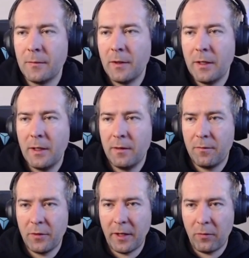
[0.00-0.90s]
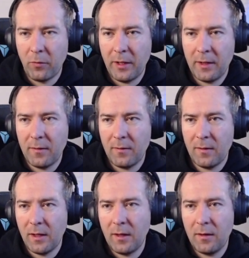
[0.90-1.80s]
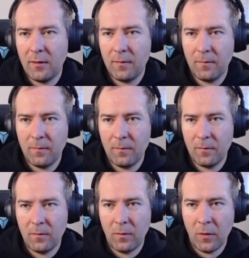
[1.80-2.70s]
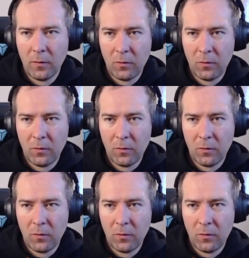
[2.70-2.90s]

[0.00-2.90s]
And for that, we can take not